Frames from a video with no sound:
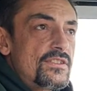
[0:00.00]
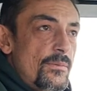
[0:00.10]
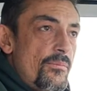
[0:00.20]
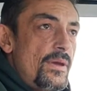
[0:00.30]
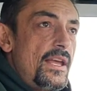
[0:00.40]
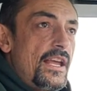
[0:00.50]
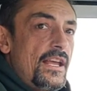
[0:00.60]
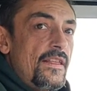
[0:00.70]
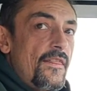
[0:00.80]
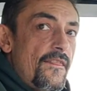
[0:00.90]
to
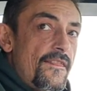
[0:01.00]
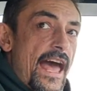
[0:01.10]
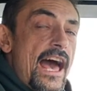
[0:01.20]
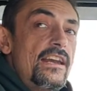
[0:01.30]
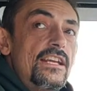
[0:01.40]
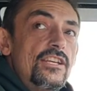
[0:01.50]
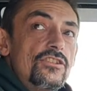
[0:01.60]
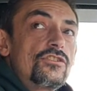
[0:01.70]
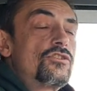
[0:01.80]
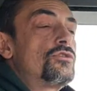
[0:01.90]
me, that
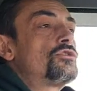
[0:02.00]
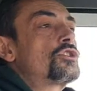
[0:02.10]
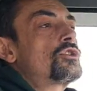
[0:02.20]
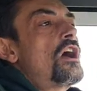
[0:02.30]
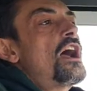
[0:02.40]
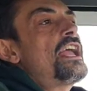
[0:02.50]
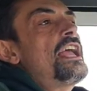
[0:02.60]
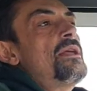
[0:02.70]
is to try